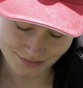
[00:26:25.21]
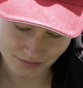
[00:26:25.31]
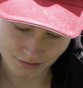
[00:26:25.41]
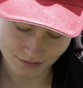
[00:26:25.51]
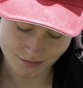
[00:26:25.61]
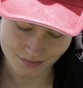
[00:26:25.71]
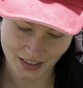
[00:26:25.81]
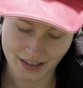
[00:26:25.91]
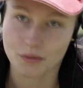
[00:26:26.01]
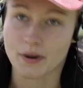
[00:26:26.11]

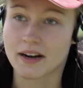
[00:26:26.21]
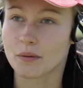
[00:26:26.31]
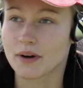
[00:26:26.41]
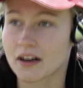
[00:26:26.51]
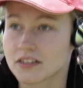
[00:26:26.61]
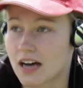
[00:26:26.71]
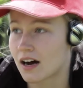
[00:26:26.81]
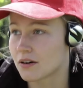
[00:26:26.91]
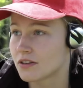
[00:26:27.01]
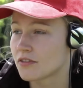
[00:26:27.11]
When I got
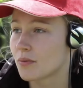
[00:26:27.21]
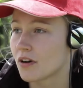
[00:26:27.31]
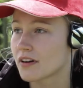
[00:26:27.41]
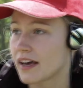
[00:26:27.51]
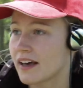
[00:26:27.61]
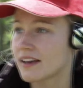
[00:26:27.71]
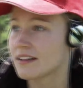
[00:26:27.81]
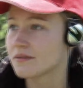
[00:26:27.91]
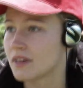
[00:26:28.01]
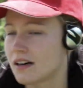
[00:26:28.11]
out of the
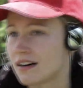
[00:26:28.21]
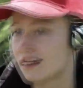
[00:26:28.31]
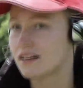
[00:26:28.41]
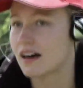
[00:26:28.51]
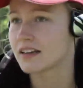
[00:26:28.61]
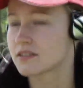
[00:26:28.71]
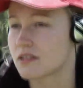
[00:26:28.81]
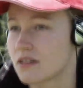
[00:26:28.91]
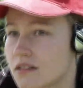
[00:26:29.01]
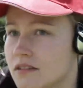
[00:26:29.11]
blockade, I
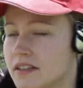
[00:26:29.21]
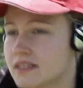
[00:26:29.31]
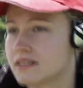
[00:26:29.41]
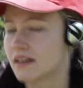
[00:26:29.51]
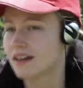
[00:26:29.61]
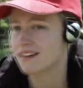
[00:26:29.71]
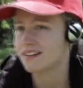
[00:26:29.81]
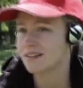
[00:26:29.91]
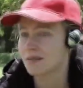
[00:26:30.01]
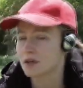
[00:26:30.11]
saw these
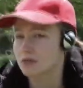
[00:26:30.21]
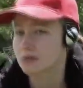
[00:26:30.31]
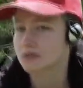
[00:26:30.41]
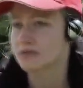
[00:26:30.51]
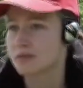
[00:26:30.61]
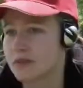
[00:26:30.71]
groups of